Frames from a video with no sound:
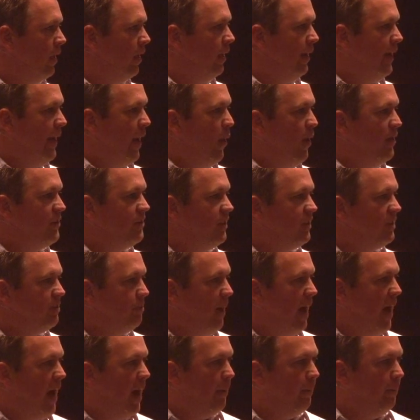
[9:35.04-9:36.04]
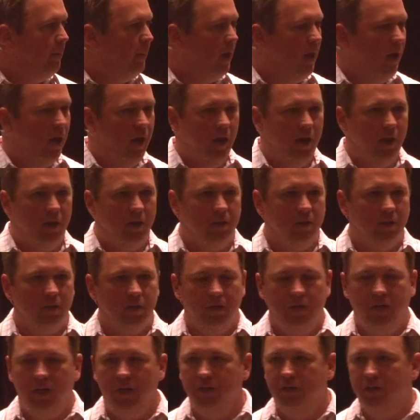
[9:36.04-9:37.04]
Now, as this mom
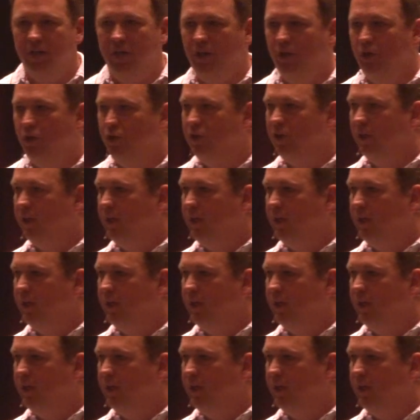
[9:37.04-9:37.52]
continued to